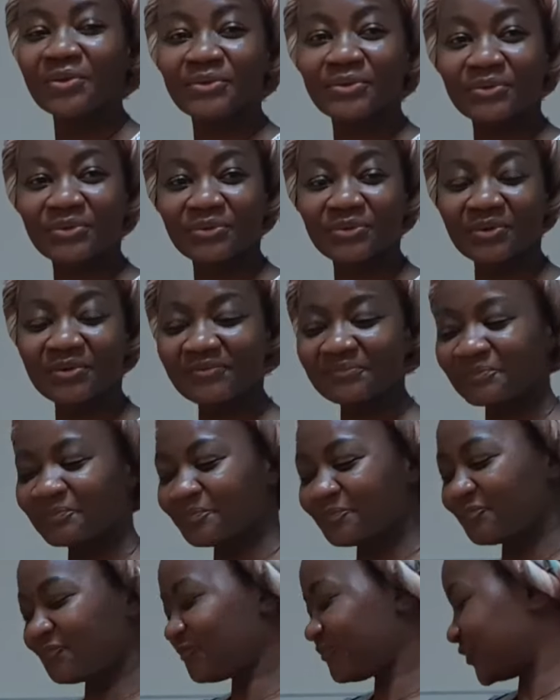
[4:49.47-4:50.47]
don't
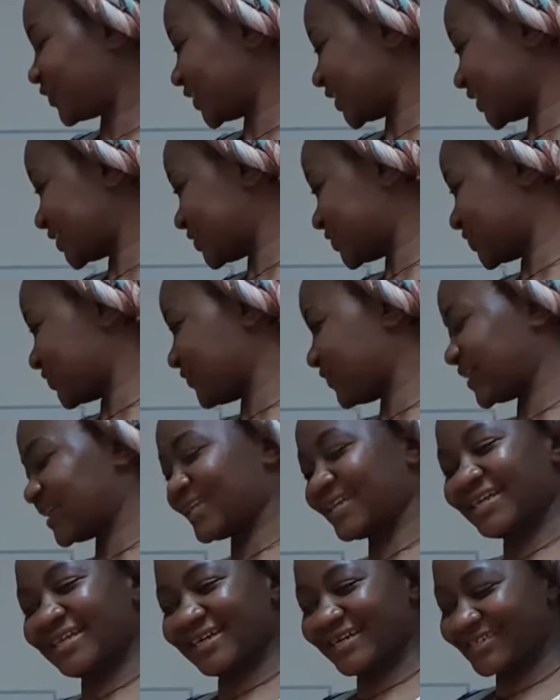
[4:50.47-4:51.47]
forget your
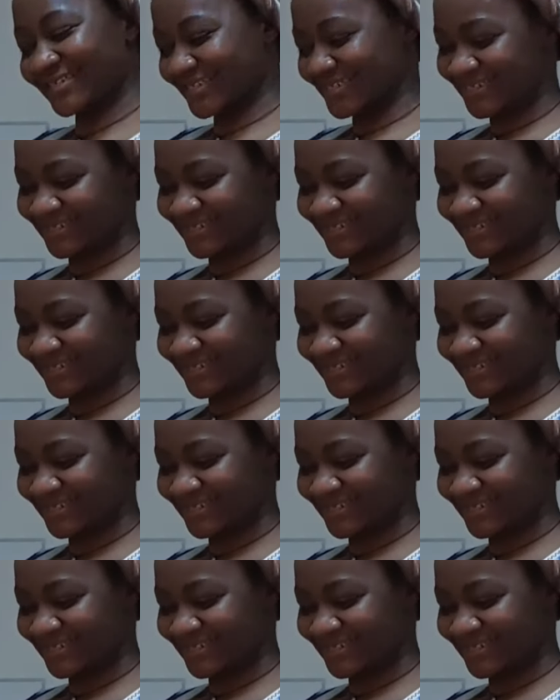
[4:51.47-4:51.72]
vanilla.